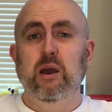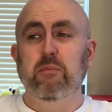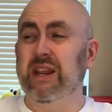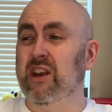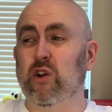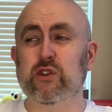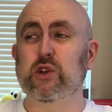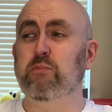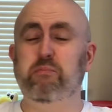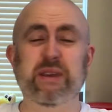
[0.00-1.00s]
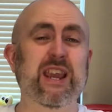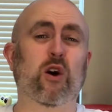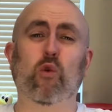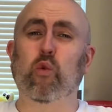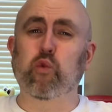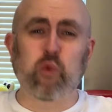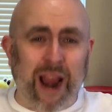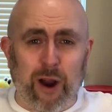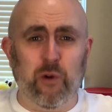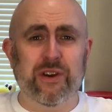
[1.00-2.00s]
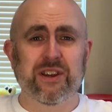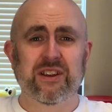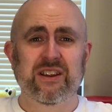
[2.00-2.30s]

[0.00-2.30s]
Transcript: But it can also be a rout.